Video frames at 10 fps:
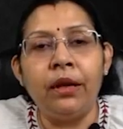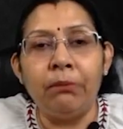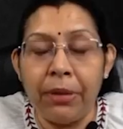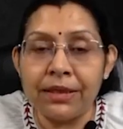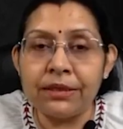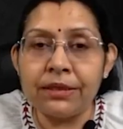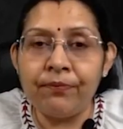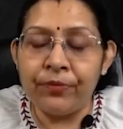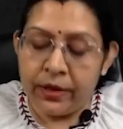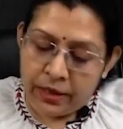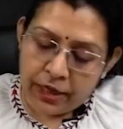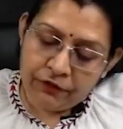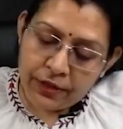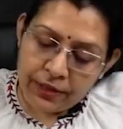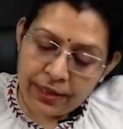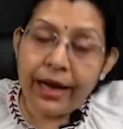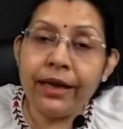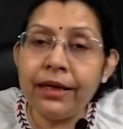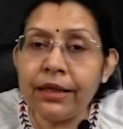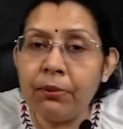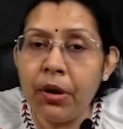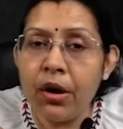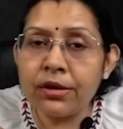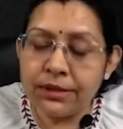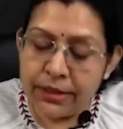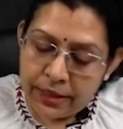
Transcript: But if the line in the box,